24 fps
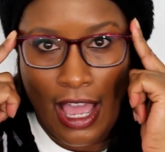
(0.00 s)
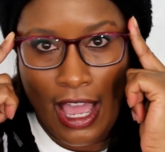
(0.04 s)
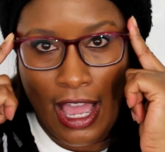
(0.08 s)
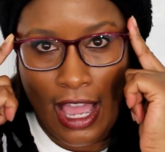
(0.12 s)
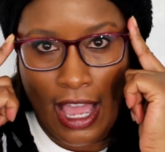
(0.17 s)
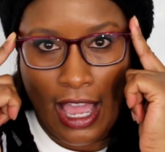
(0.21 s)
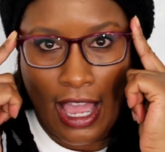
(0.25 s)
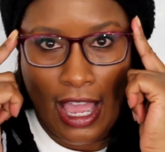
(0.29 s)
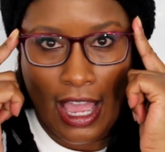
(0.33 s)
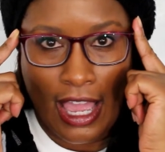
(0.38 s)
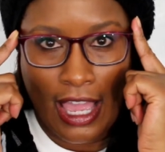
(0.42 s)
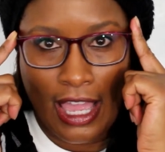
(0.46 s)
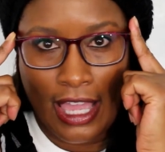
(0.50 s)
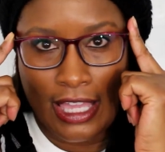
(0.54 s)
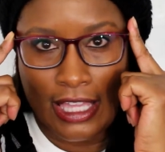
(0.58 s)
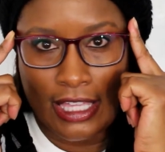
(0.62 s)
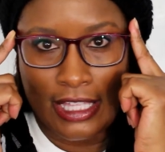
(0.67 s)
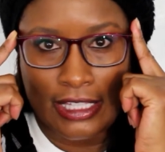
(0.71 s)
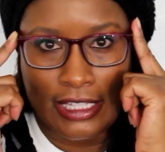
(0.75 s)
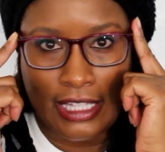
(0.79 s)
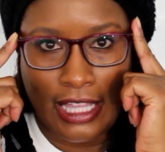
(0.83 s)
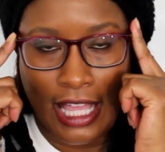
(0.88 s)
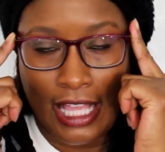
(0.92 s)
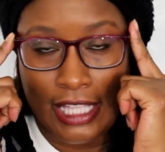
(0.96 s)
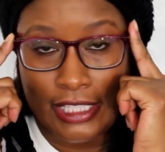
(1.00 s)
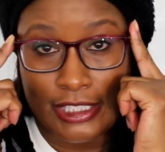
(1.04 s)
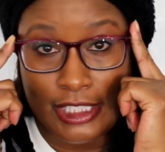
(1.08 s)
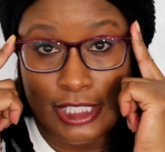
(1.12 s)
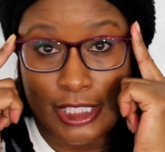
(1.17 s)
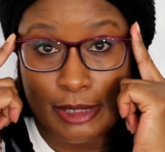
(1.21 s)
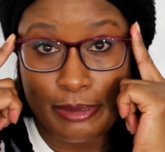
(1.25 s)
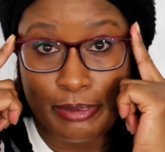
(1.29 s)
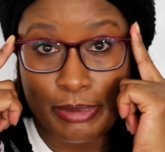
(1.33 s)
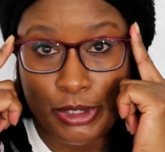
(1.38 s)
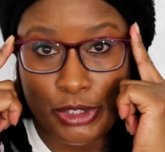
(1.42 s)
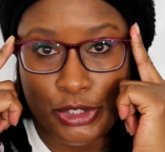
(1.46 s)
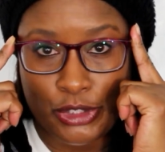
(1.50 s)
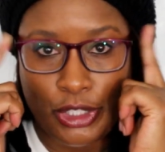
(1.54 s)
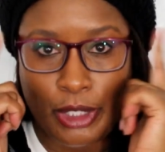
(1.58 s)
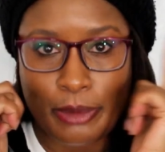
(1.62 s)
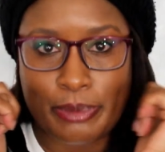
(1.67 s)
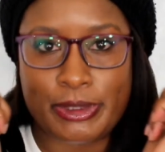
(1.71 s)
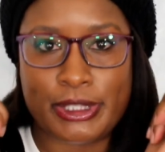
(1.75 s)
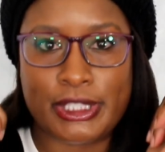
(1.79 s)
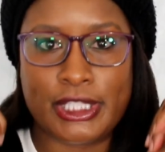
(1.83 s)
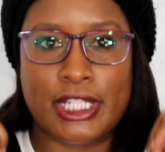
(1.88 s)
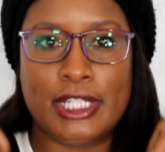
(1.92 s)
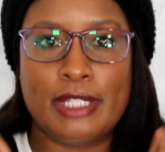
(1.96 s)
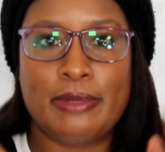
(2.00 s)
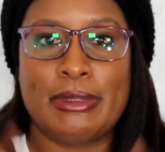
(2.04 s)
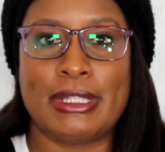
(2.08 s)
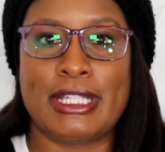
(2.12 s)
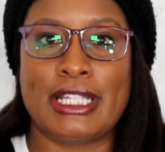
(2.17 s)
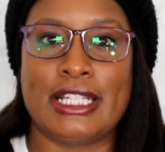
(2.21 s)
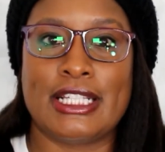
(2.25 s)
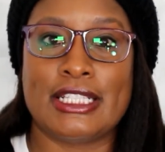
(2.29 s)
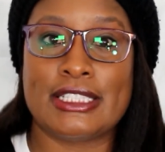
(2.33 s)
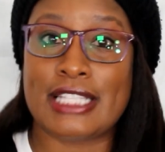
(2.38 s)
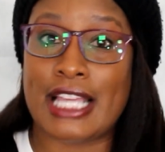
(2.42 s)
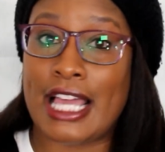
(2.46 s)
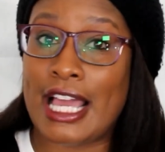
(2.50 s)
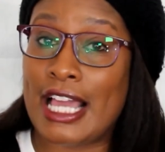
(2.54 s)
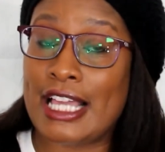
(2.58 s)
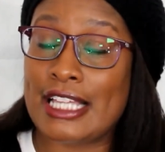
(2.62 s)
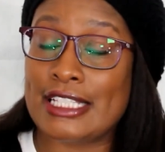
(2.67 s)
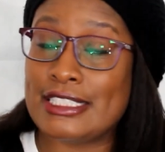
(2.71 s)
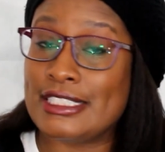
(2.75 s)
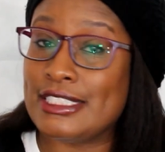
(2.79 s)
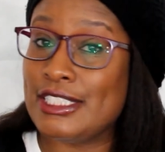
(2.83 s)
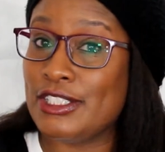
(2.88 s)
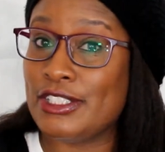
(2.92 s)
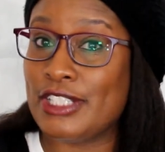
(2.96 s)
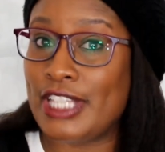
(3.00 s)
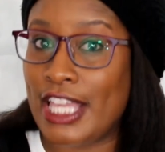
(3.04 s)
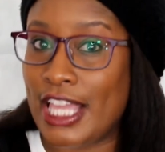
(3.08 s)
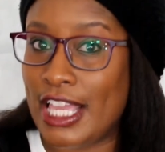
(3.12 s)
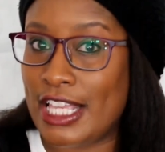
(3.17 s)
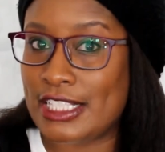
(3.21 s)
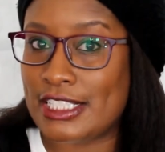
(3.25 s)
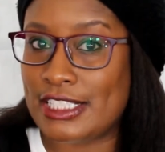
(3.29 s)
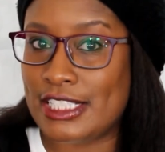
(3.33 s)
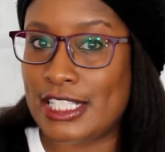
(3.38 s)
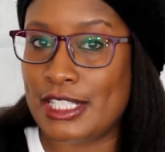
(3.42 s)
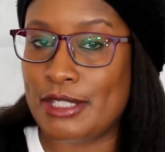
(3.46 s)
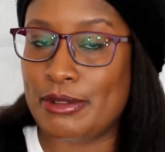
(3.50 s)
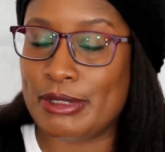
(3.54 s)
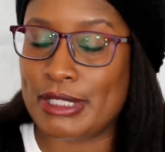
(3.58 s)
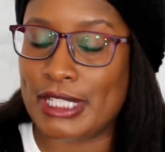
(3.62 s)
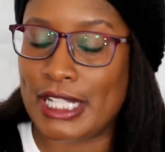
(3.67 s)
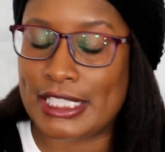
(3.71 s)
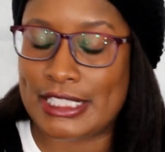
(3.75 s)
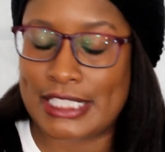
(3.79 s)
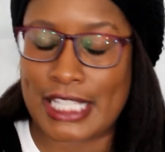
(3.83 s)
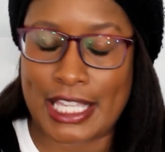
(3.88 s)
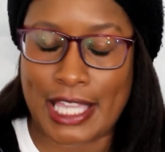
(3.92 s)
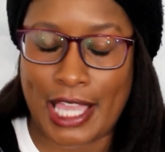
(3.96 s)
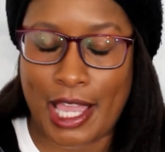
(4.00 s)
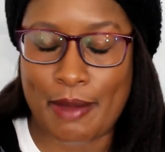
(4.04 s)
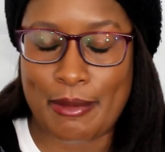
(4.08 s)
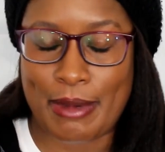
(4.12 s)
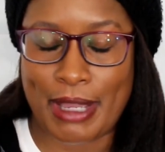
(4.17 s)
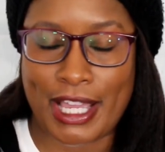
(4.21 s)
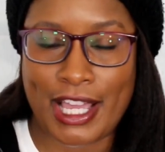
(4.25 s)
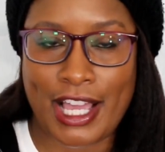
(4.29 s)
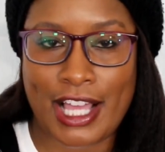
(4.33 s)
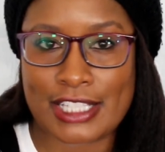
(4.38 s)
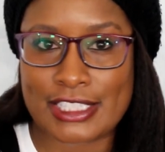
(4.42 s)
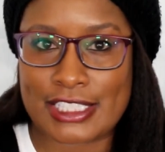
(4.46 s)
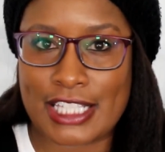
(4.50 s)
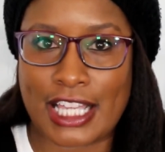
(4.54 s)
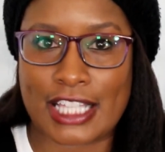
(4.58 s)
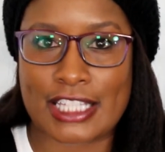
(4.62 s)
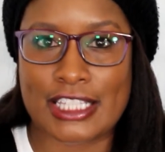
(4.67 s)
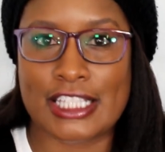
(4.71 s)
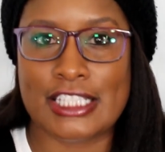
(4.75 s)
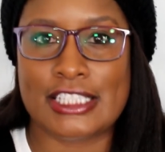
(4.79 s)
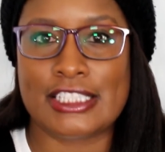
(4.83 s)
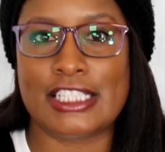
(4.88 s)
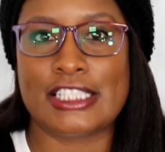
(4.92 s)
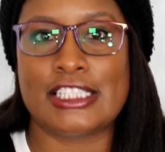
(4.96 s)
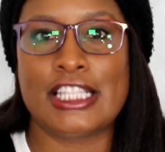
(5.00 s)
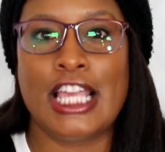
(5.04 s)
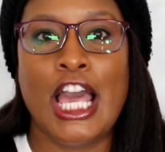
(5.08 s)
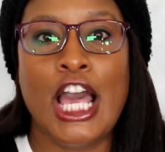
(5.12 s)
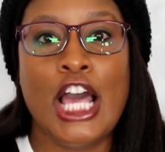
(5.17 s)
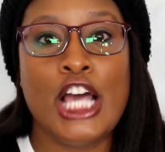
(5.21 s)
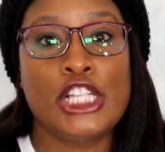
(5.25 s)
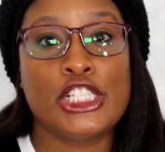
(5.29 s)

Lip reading: eyeglasses prescription because I still can't see when I take out my contact lenses.